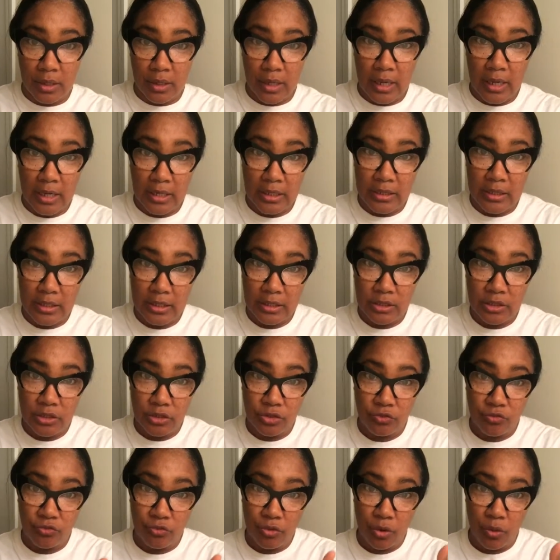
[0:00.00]
It doesn't
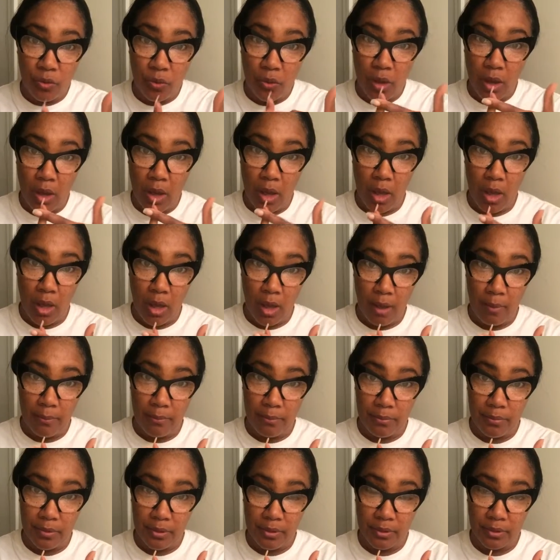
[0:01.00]
grow
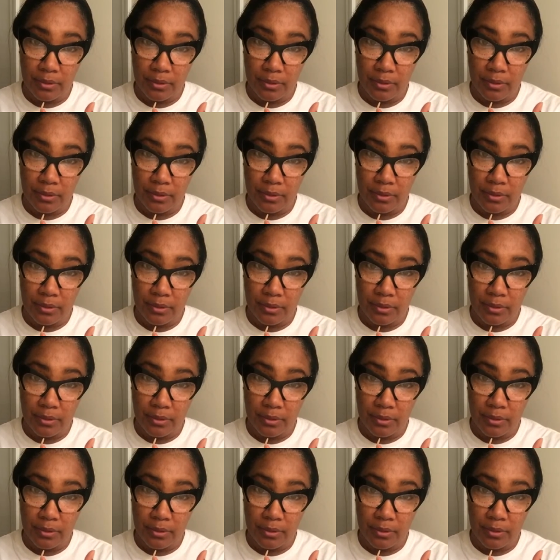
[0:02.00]
up.